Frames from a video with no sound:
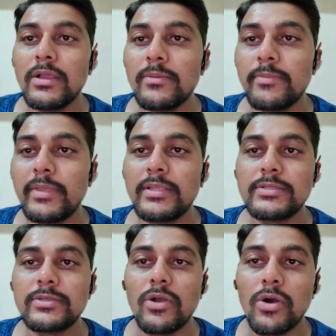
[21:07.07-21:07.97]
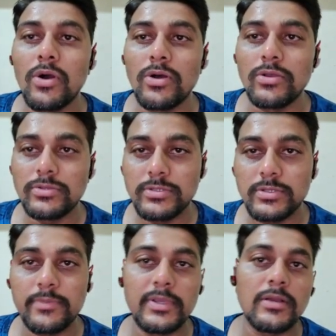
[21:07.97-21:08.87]
Means host
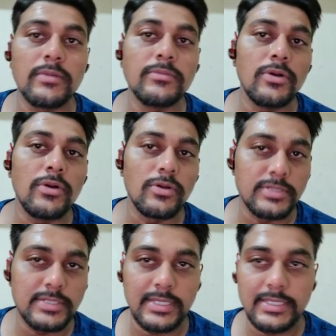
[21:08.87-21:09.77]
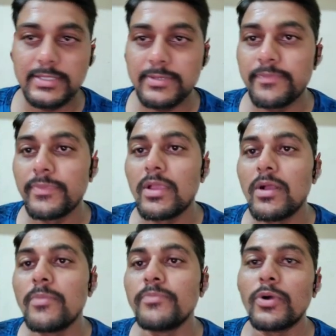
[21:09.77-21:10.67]
become hostess,
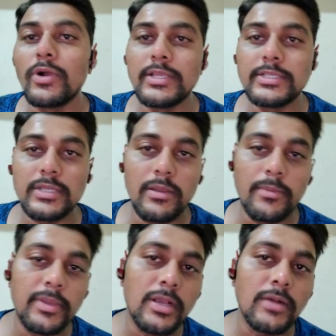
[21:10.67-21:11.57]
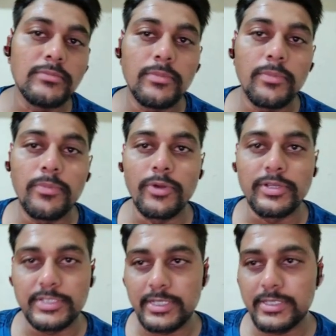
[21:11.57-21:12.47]
poet become
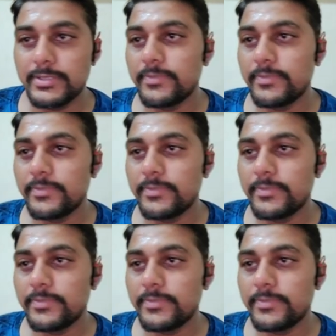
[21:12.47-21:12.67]
poetess.